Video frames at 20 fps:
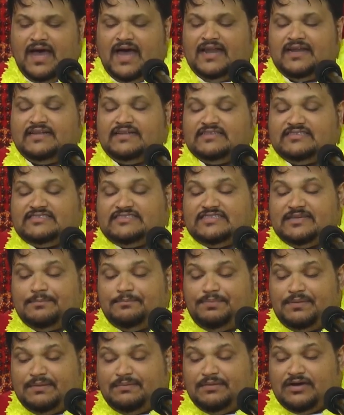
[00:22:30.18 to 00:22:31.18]
And it is
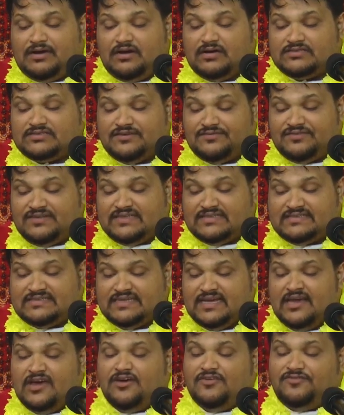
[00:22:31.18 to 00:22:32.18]
simply because of this.
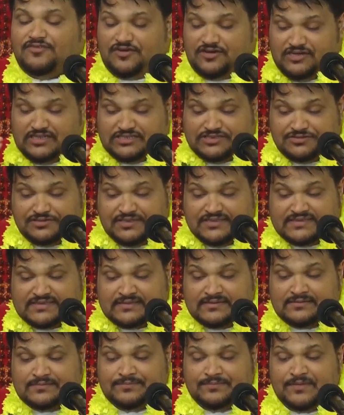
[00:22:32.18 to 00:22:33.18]
For this
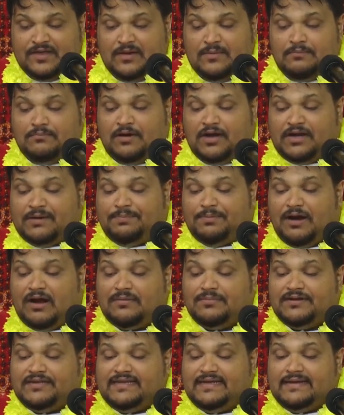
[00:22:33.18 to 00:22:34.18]
reason, Mother
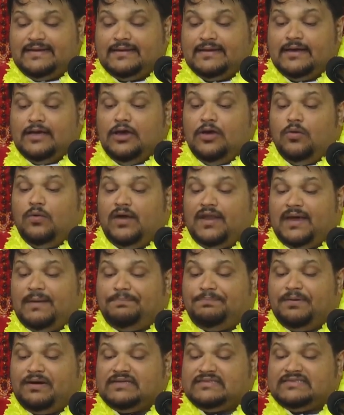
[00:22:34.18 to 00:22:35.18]
Parvati, when a
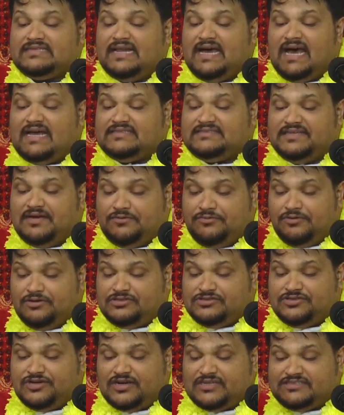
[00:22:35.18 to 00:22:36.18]
person has their
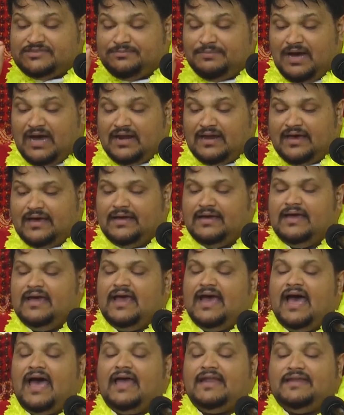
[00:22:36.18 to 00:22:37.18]
Rudraksh Mala
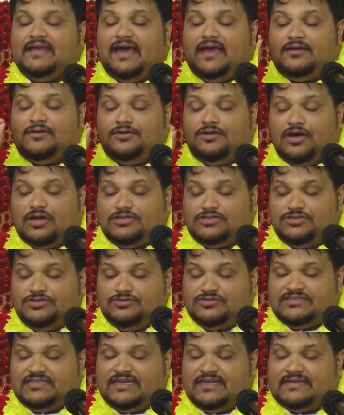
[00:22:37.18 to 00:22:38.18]
and they are not
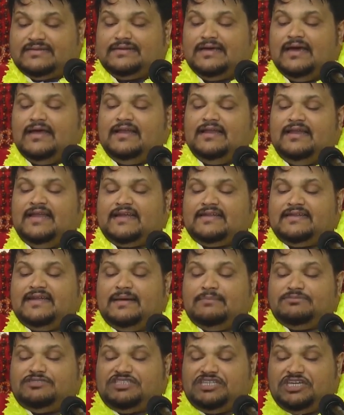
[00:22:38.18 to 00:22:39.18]
using it, let
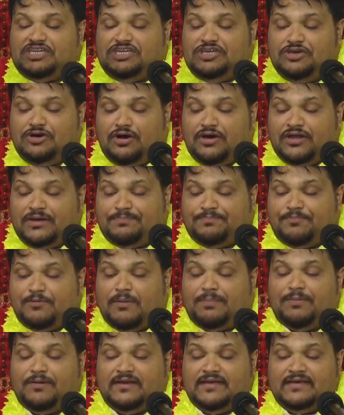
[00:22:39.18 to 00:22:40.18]
them secure it
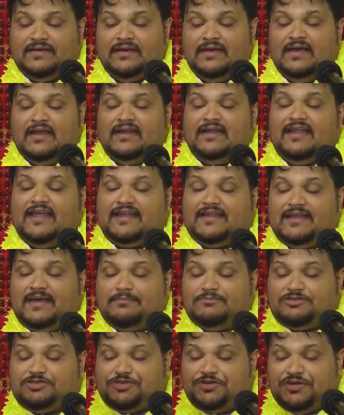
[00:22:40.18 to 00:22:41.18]
properly. Let
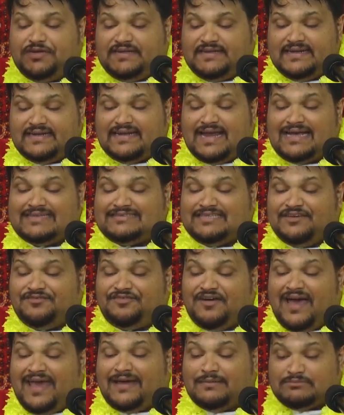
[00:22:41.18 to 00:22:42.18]
them treat it as
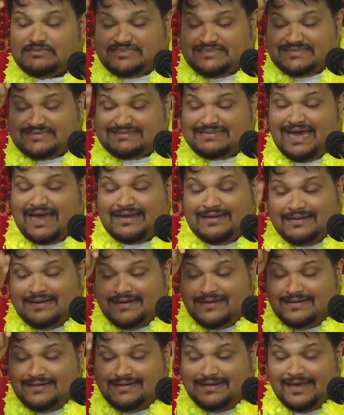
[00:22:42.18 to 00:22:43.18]
if I am
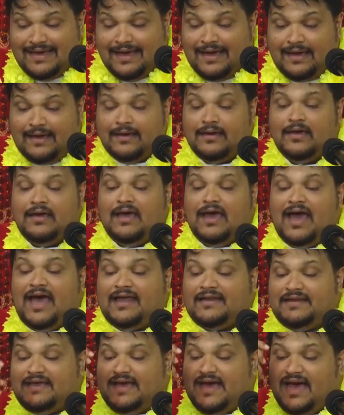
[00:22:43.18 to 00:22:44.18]
standing there
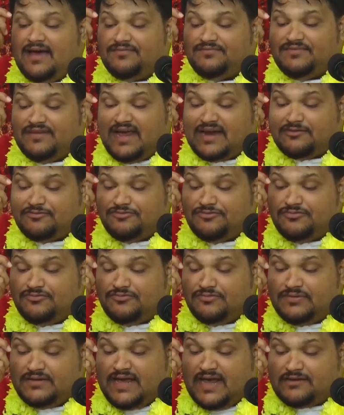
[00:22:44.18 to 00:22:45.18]
and they have that,
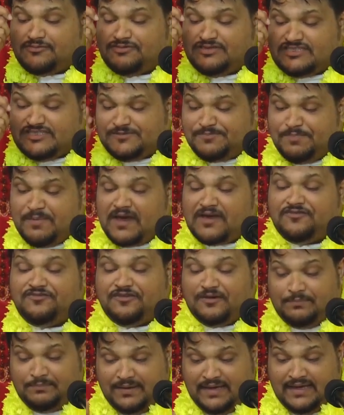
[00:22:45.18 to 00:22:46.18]
that respect
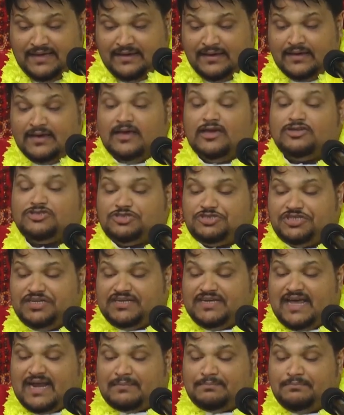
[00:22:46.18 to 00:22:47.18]
for me.
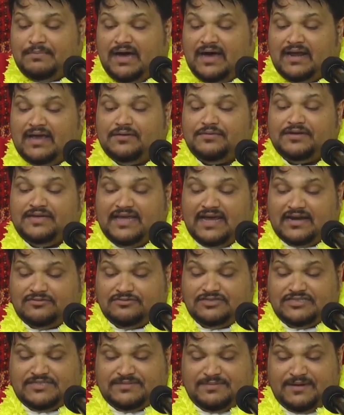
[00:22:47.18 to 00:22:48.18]
Treat that Mala with
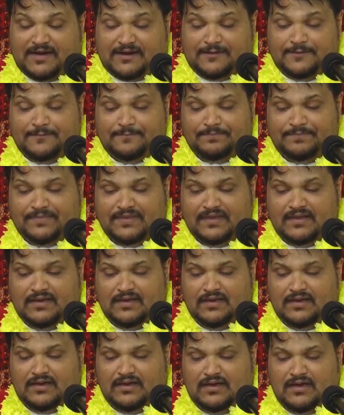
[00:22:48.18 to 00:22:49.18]
that respect.
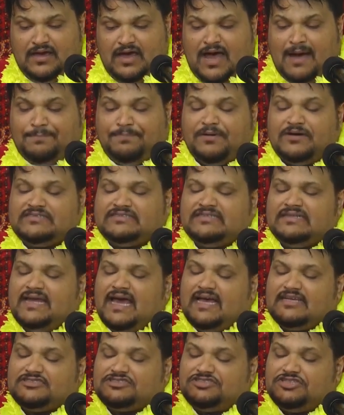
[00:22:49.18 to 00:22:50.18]
A person
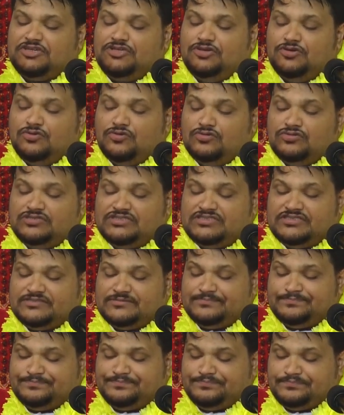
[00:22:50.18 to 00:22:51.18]
has to use
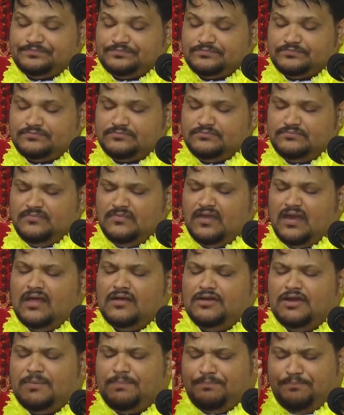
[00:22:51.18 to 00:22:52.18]

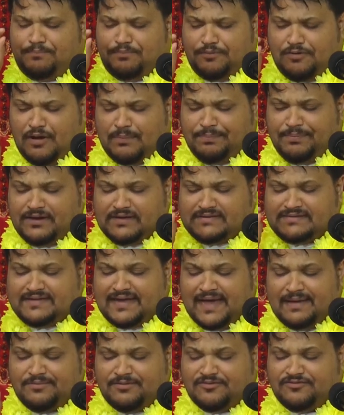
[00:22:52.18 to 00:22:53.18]
the proper
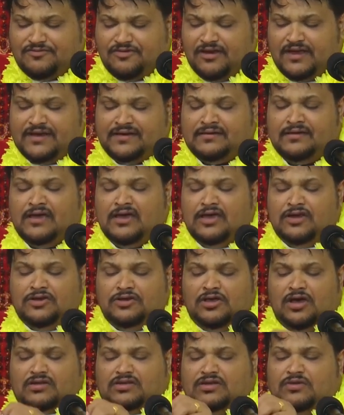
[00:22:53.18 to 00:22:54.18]
type of grain,
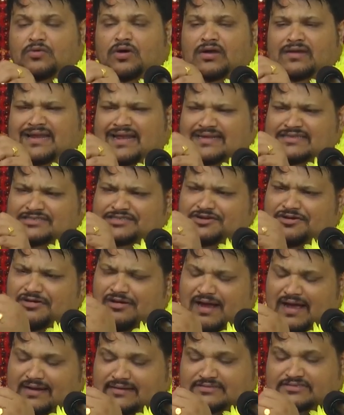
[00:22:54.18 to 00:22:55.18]
not the one that is
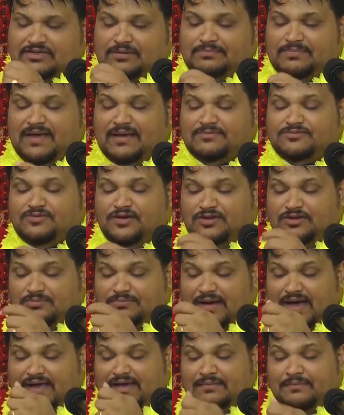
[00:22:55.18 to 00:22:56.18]
cracked. Sometimes when you
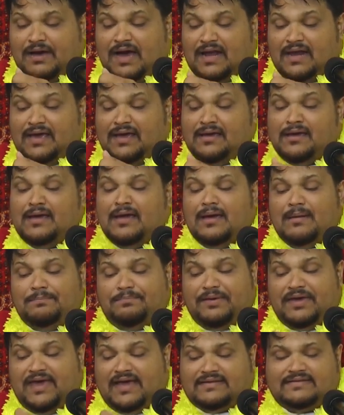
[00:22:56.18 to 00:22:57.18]
buy a mala,
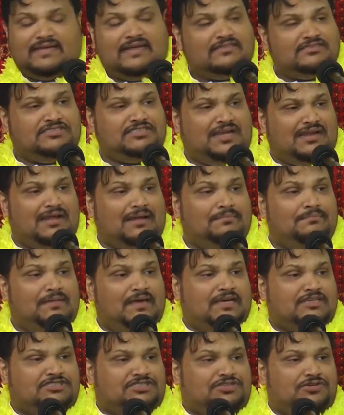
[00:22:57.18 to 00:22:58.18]
pay attention and
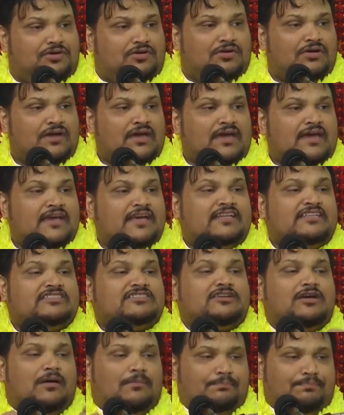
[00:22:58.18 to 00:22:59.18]
make sure it
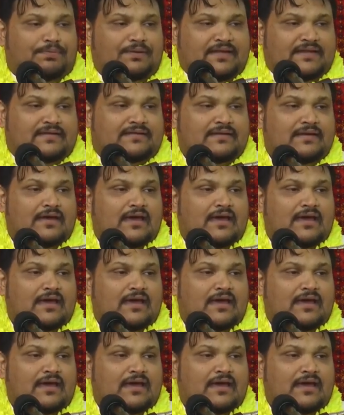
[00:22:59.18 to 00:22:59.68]
is complete